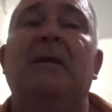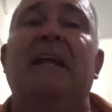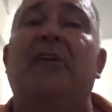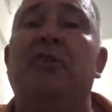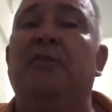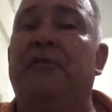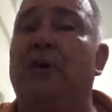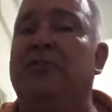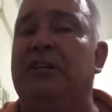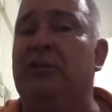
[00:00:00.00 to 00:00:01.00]
Now, you
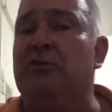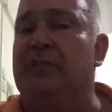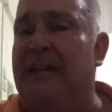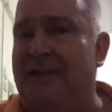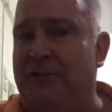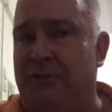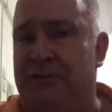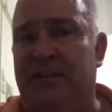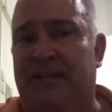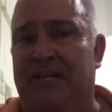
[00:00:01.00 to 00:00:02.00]
folks that use
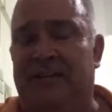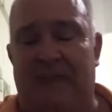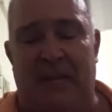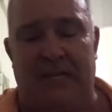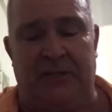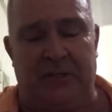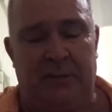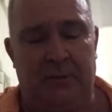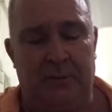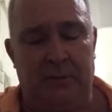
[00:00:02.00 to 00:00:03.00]
ledgers and things of that nature,